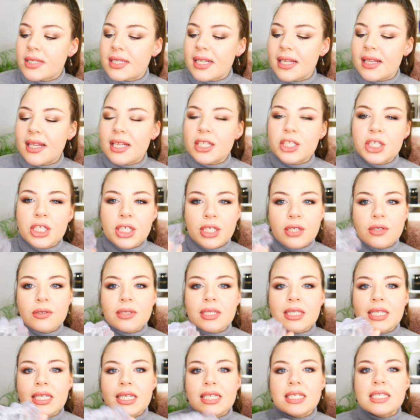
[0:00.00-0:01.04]
said that she
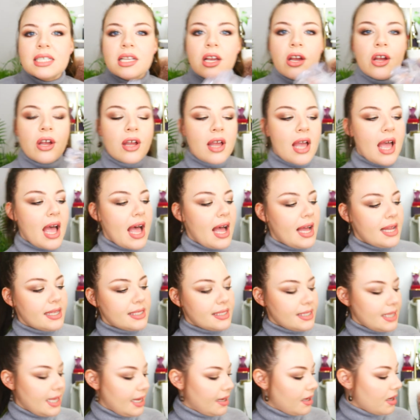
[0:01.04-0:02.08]
used these
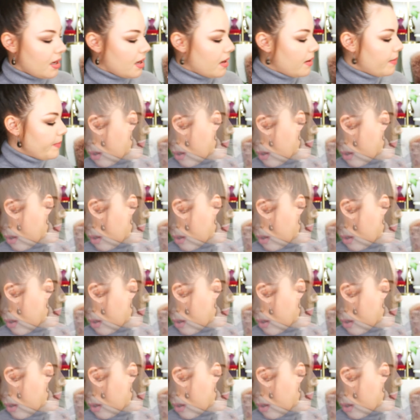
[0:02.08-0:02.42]
as like a